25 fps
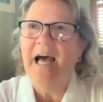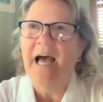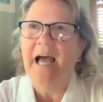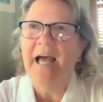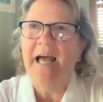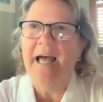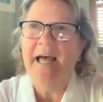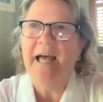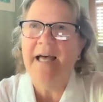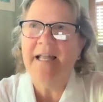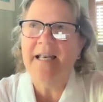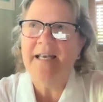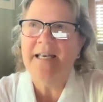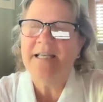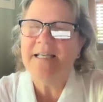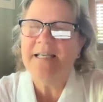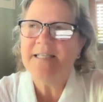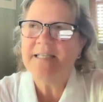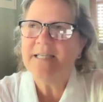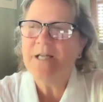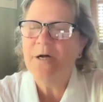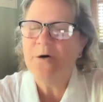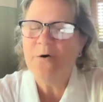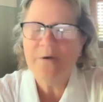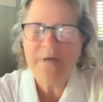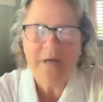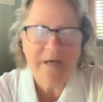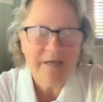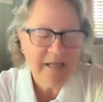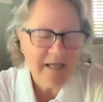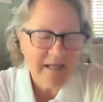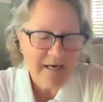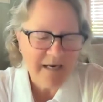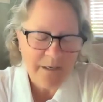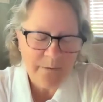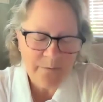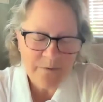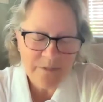And so
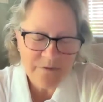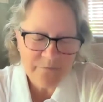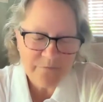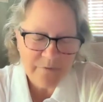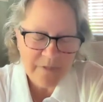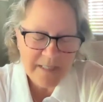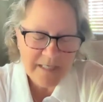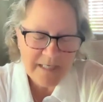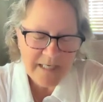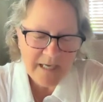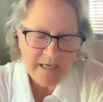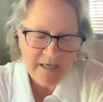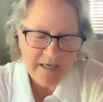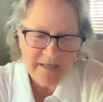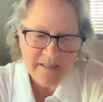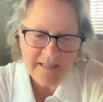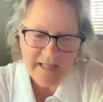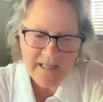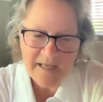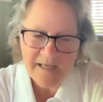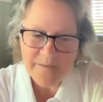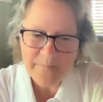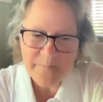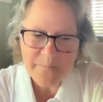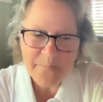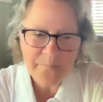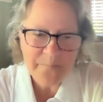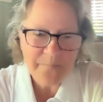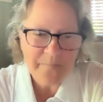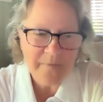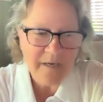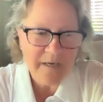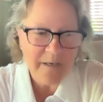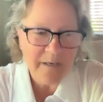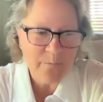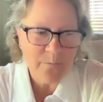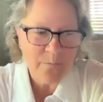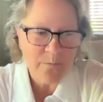again, I was really young then.
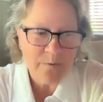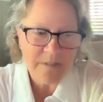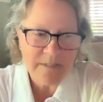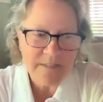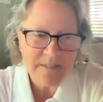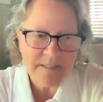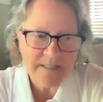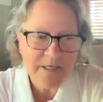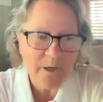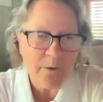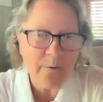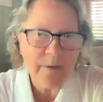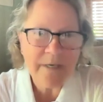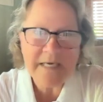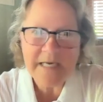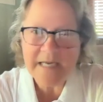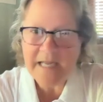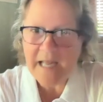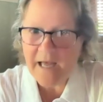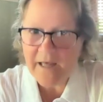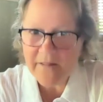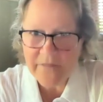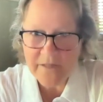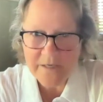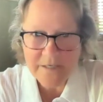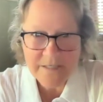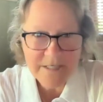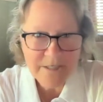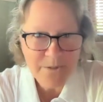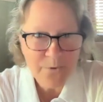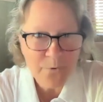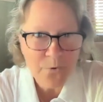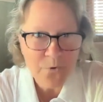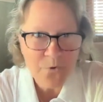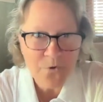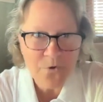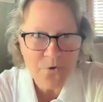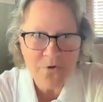I was going to Catholic
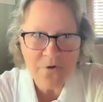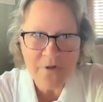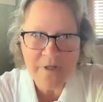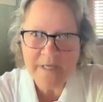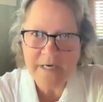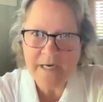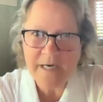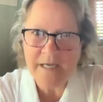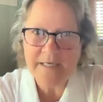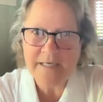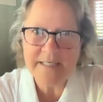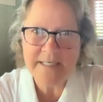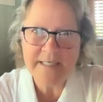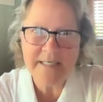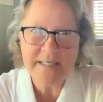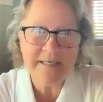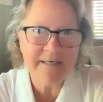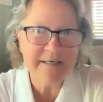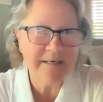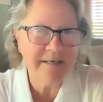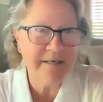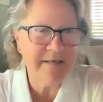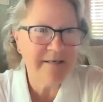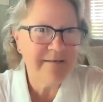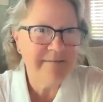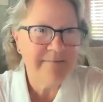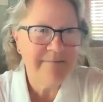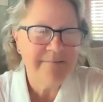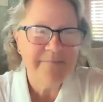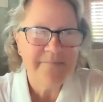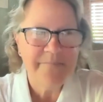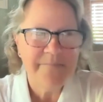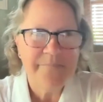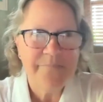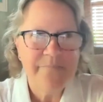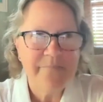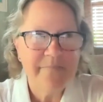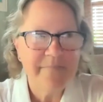school and I didn't
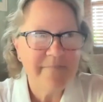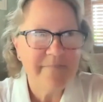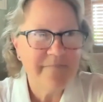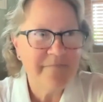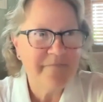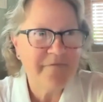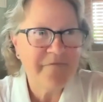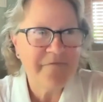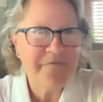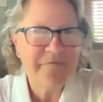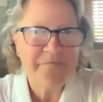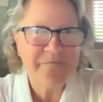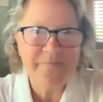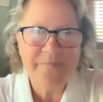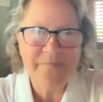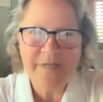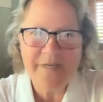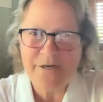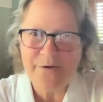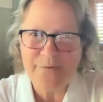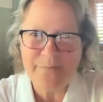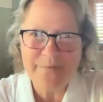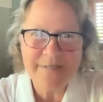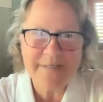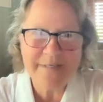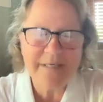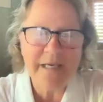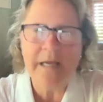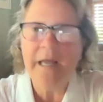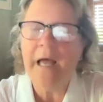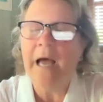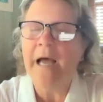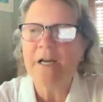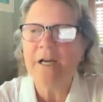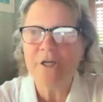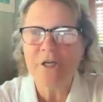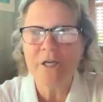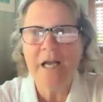you know, I,
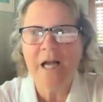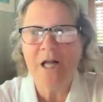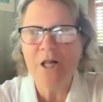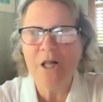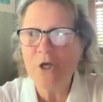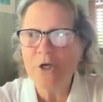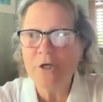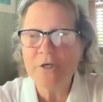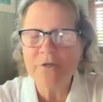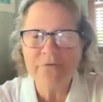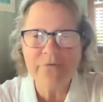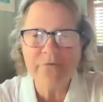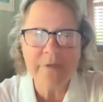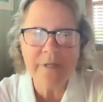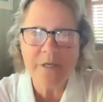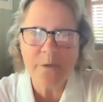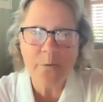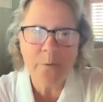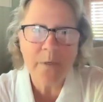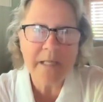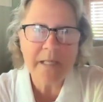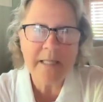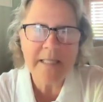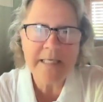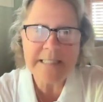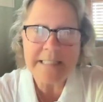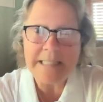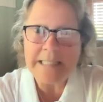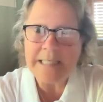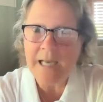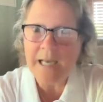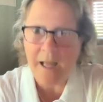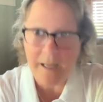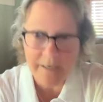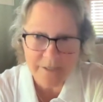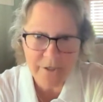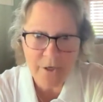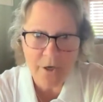actually, I learned really quickly to
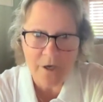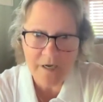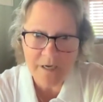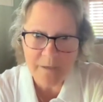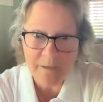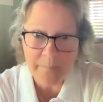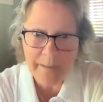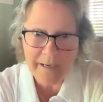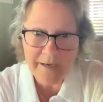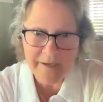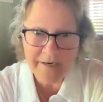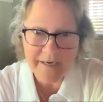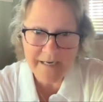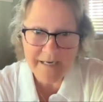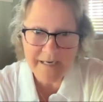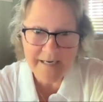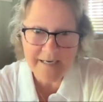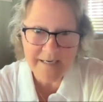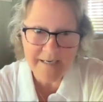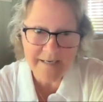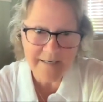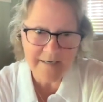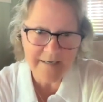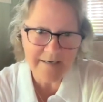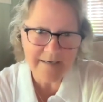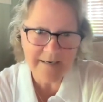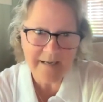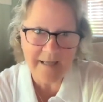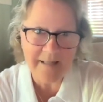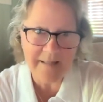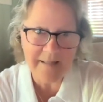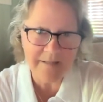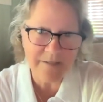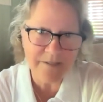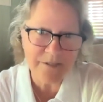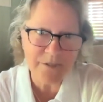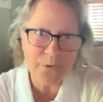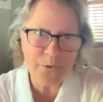not talk about it in
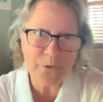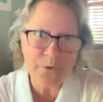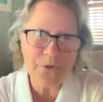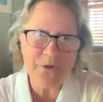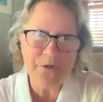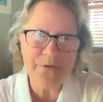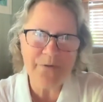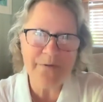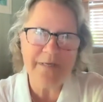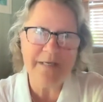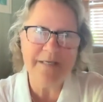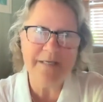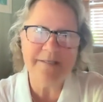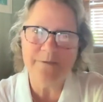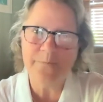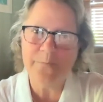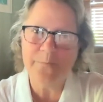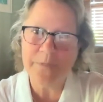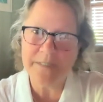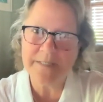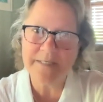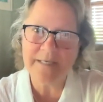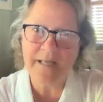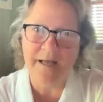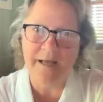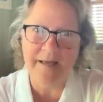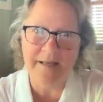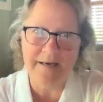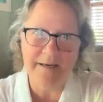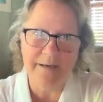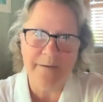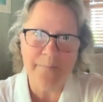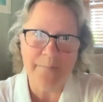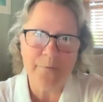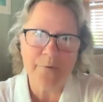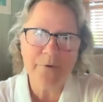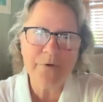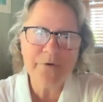Catholic school because it was not
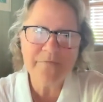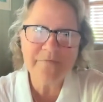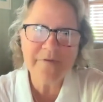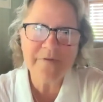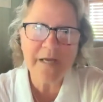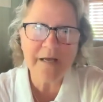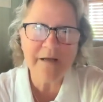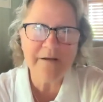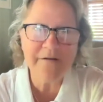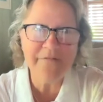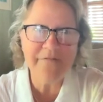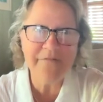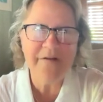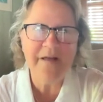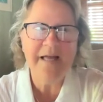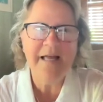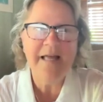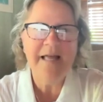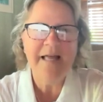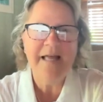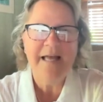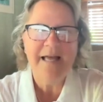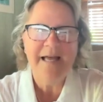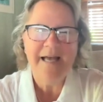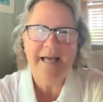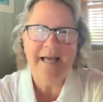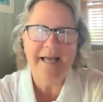approved of, oh.